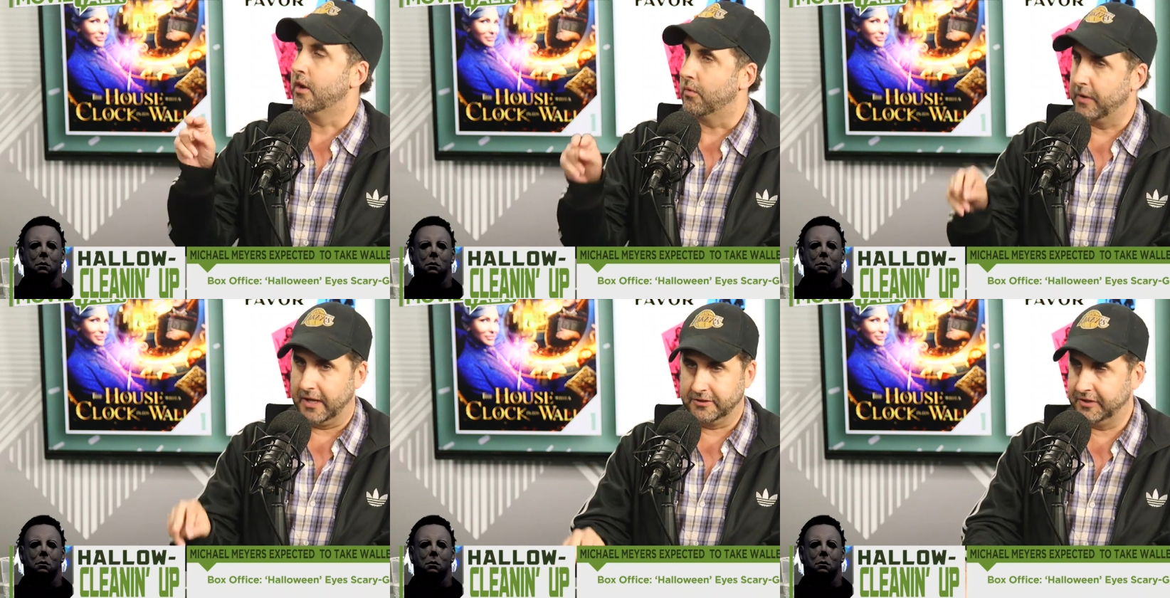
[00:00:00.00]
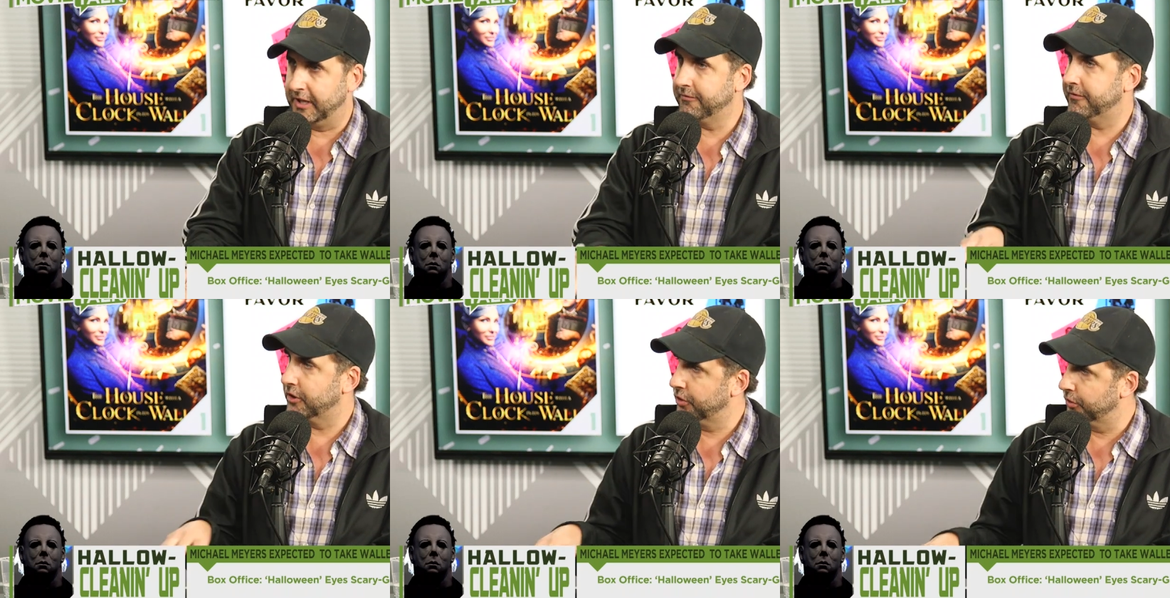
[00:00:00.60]
Speaker 1: We had TIFF,
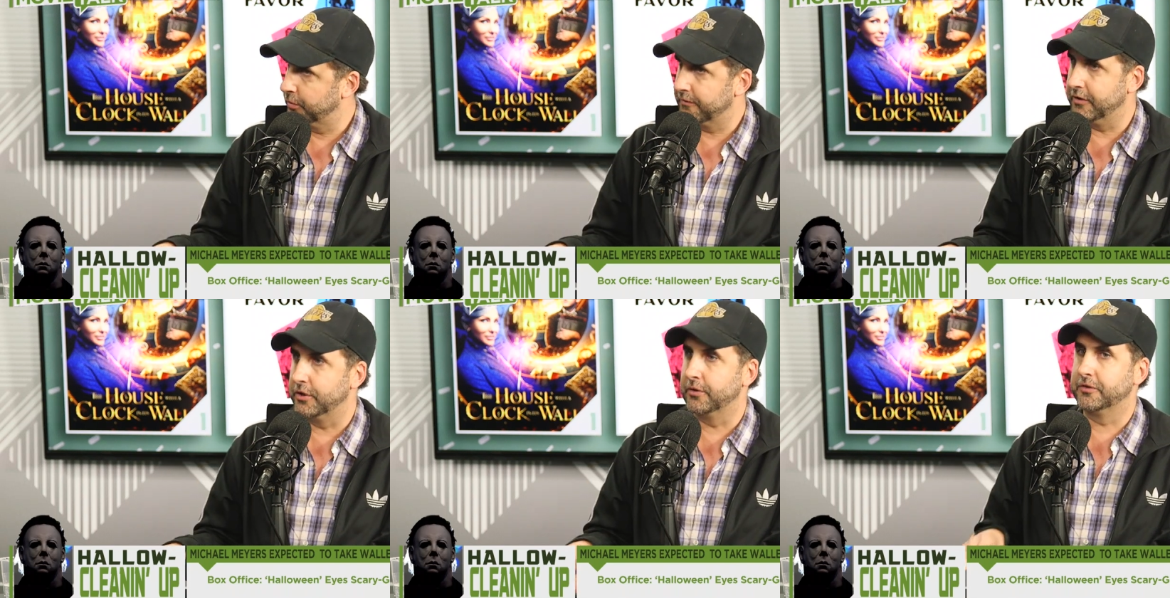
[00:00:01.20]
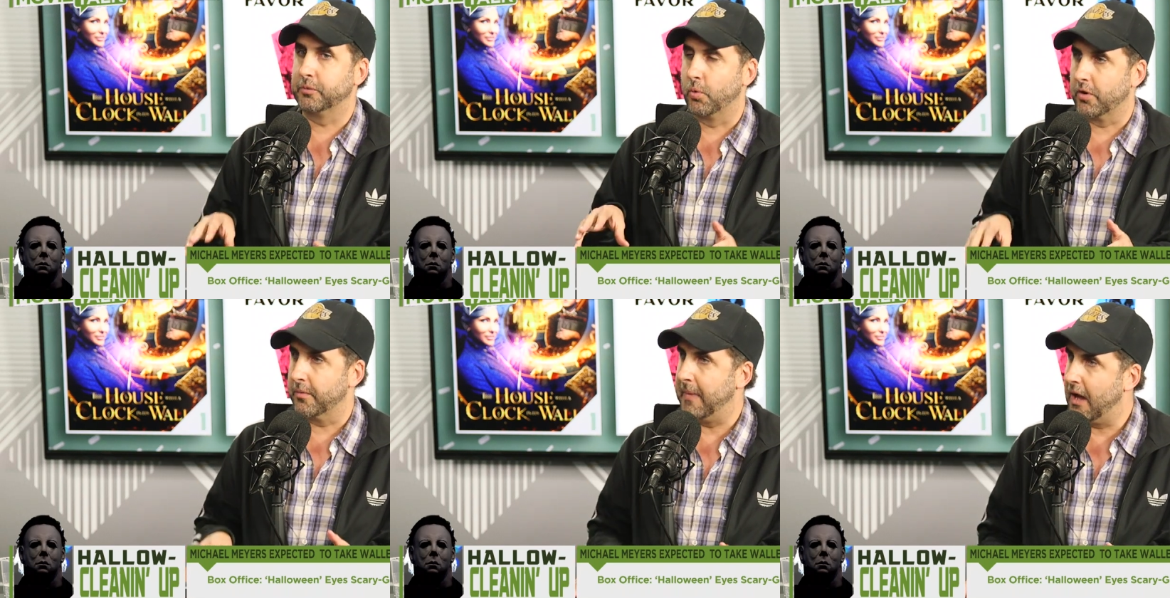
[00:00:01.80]
the good reviews. Word
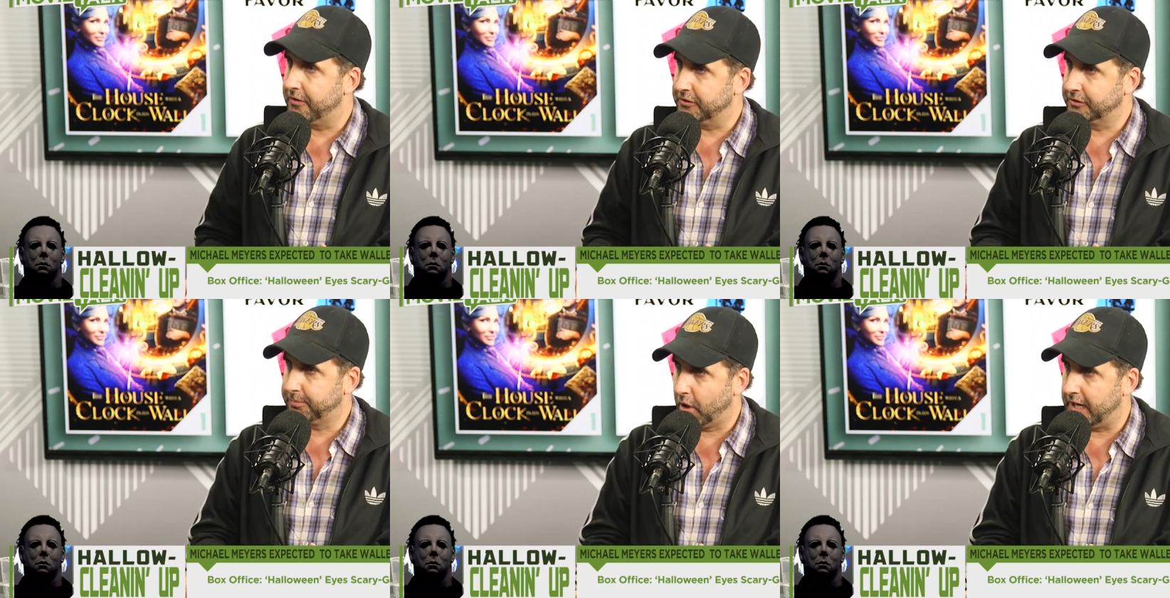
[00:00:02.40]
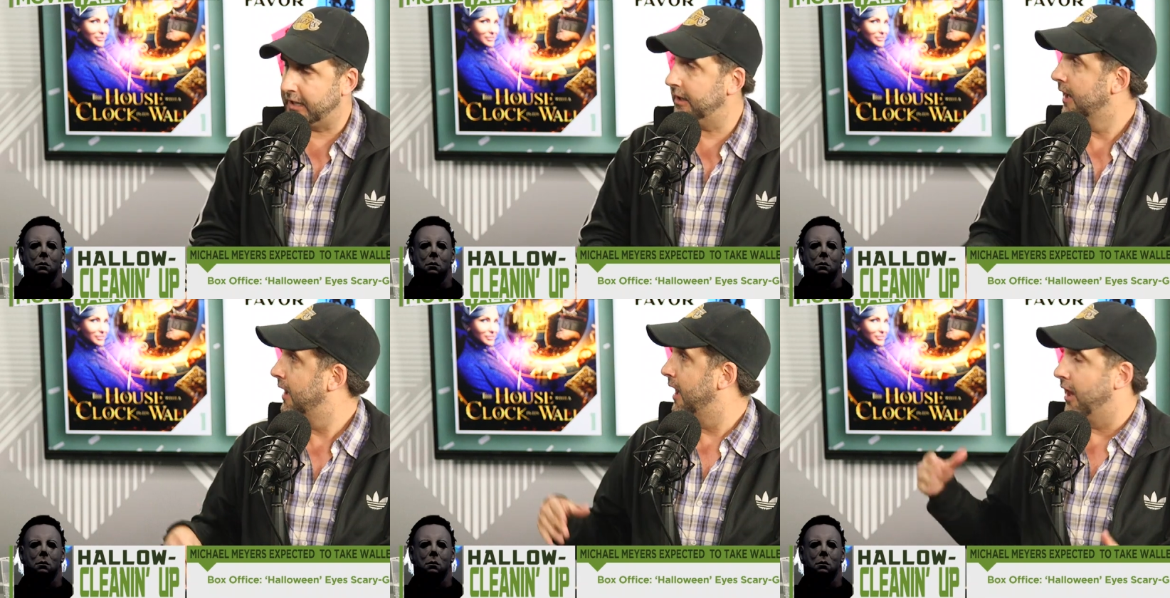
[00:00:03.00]
of mouth is spreading.
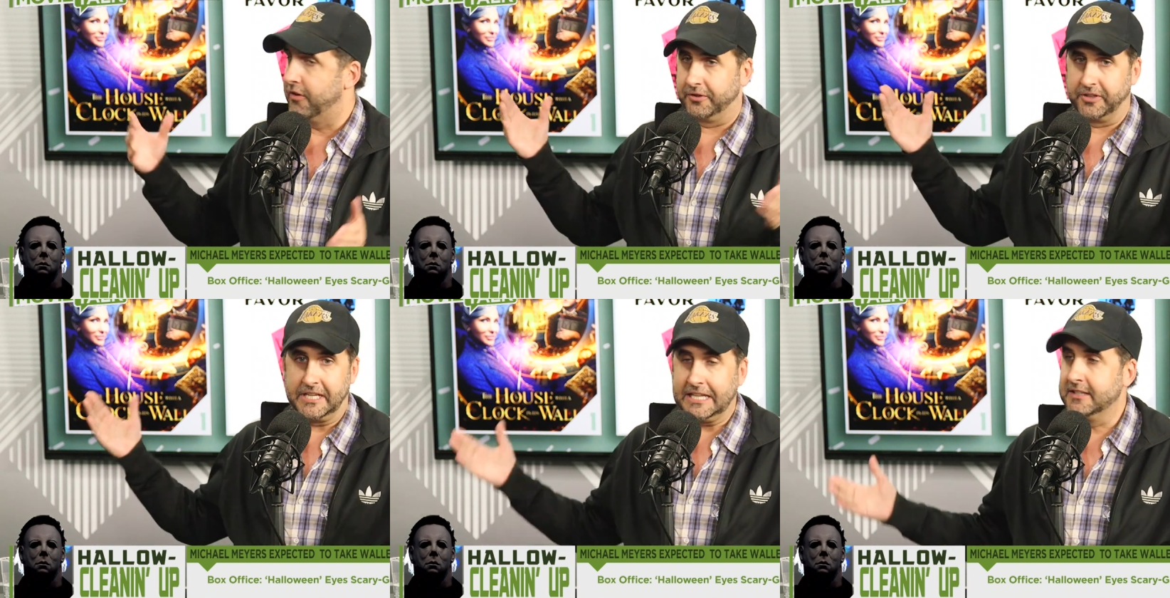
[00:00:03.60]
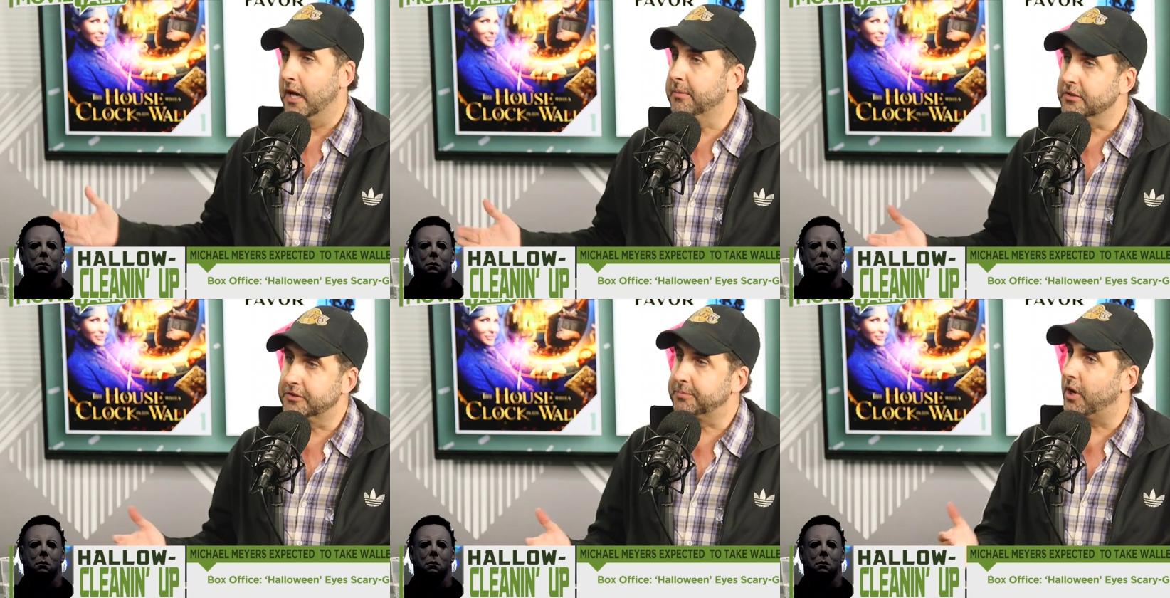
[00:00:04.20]
There's an EW
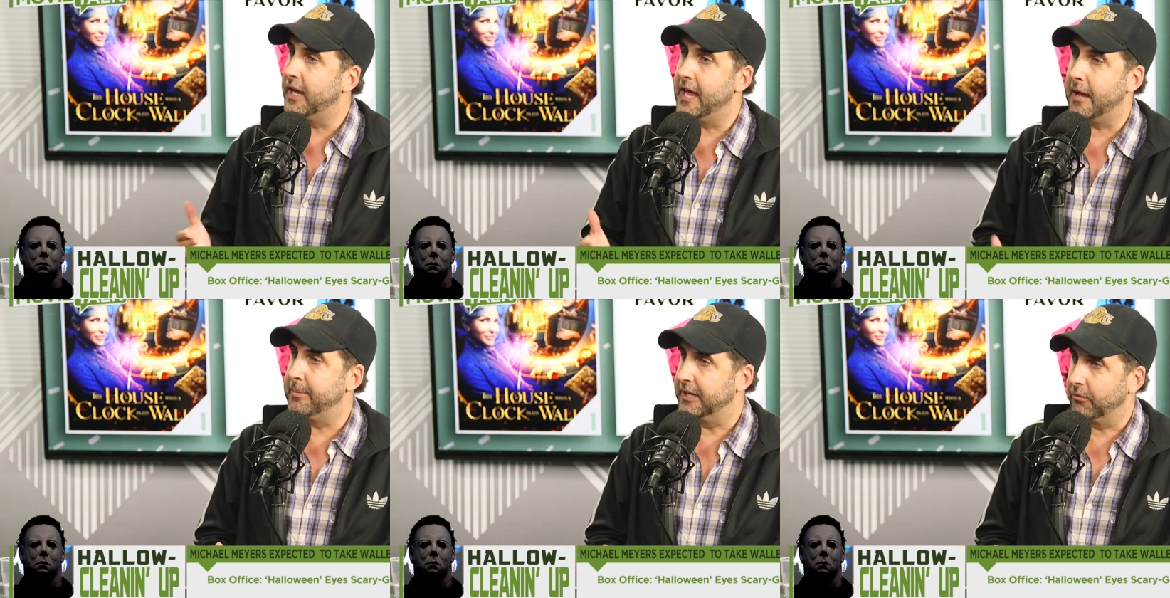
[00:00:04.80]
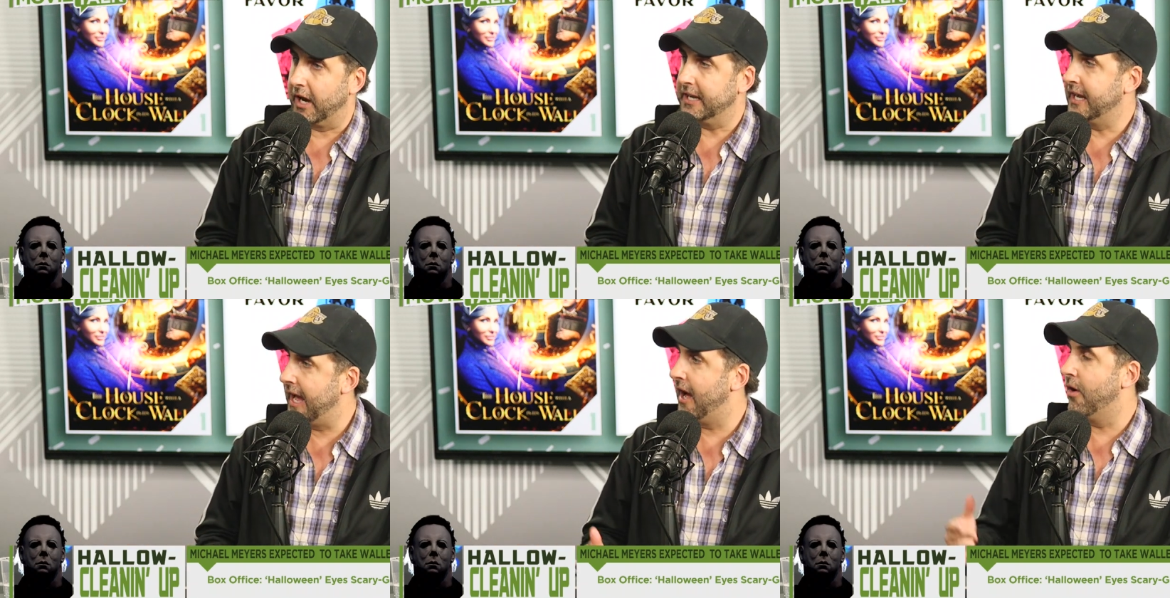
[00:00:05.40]
spread happening right
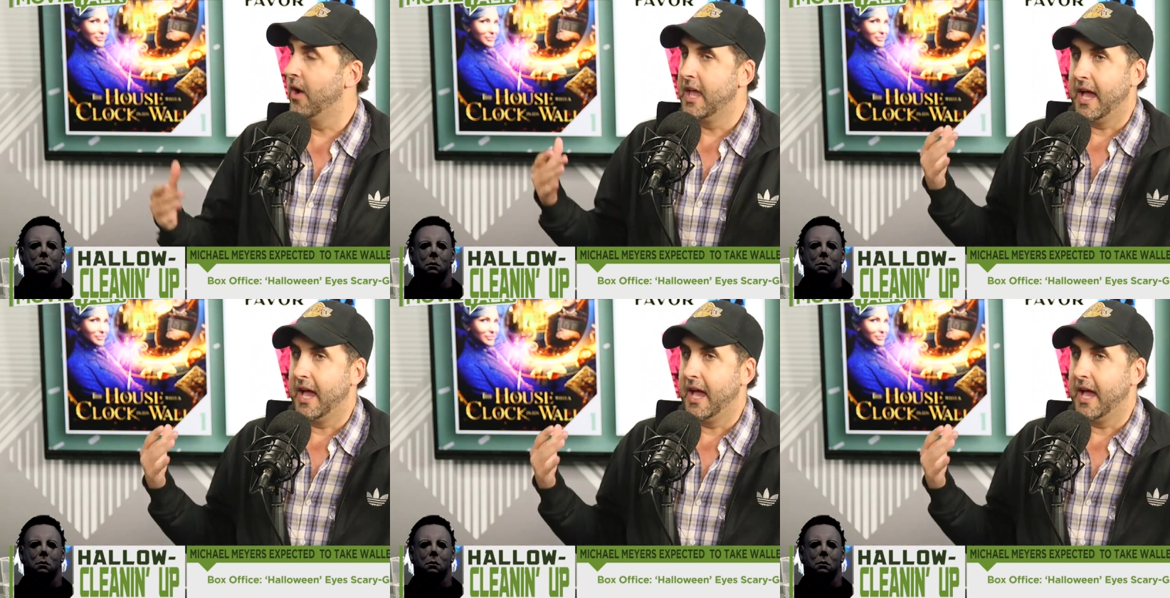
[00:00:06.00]
now.